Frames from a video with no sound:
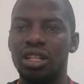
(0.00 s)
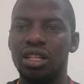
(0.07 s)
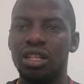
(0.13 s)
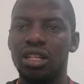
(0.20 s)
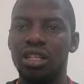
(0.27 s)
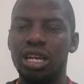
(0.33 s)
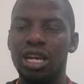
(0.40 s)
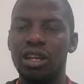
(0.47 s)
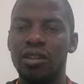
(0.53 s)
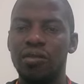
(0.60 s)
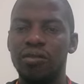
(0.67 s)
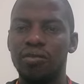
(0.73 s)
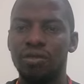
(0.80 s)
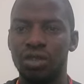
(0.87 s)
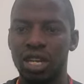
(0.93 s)
Yeah,
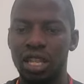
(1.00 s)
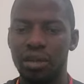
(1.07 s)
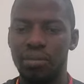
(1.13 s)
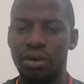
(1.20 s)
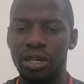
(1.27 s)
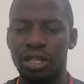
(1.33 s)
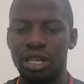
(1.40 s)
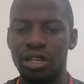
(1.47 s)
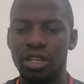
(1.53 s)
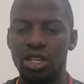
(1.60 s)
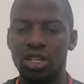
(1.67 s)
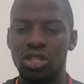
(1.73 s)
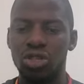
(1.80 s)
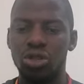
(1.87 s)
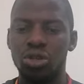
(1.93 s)
you get the point, eh?
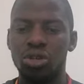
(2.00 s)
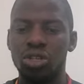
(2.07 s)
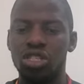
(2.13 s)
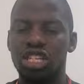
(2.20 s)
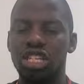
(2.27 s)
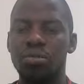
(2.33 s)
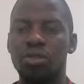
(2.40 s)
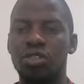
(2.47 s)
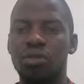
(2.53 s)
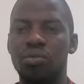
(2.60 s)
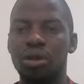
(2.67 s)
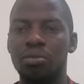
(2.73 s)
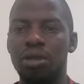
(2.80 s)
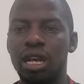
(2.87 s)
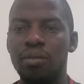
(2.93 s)
So, statement of the
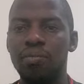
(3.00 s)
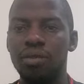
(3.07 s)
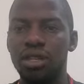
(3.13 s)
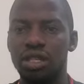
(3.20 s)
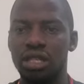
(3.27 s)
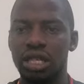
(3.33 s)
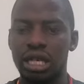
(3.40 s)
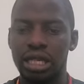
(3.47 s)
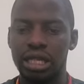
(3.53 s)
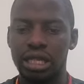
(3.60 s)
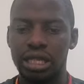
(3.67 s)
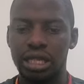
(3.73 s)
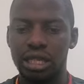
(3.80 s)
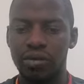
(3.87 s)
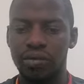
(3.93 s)
problem is
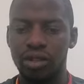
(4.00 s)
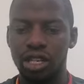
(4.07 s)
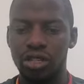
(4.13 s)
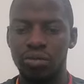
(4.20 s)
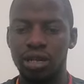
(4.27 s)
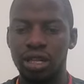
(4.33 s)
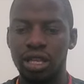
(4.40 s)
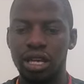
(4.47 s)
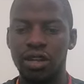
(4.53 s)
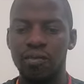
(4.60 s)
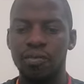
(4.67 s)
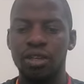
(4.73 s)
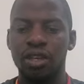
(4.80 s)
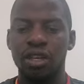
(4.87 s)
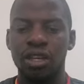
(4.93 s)
next. Explain that.
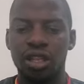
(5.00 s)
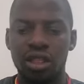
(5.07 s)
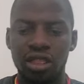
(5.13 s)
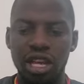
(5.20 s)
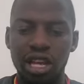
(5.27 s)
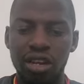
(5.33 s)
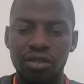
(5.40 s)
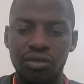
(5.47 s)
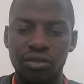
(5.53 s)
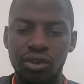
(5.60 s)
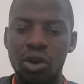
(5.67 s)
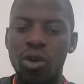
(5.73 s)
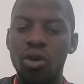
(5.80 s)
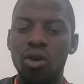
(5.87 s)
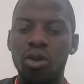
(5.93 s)
Then
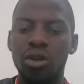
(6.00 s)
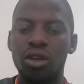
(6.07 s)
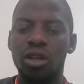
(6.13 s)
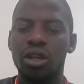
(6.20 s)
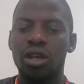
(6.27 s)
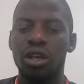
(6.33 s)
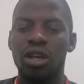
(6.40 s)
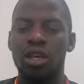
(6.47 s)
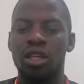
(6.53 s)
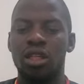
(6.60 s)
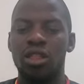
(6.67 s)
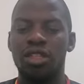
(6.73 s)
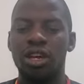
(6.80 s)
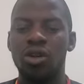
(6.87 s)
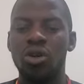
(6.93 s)
four,
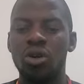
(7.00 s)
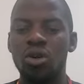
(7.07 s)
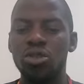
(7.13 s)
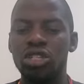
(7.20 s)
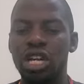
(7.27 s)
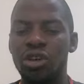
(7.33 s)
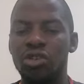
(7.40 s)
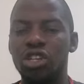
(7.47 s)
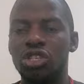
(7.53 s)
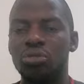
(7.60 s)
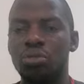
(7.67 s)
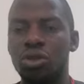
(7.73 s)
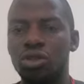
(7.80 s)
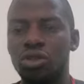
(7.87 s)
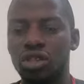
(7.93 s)
the goals and
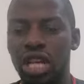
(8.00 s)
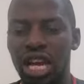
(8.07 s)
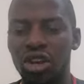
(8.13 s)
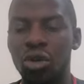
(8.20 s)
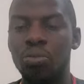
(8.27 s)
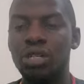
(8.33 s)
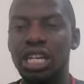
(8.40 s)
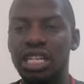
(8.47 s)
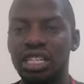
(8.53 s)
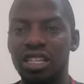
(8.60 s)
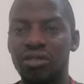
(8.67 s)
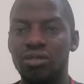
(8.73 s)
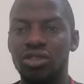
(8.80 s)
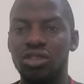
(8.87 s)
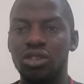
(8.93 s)
response and
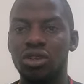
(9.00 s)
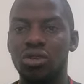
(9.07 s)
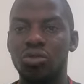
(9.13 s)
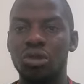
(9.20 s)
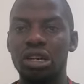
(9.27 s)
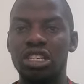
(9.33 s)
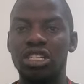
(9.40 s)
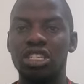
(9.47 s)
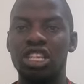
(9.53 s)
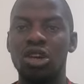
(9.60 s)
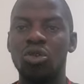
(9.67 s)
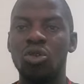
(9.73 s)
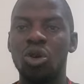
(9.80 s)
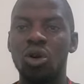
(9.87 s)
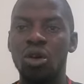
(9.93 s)
objectives. What is the
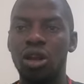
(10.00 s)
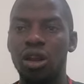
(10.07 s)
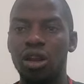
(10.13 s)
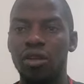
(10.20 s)
goal?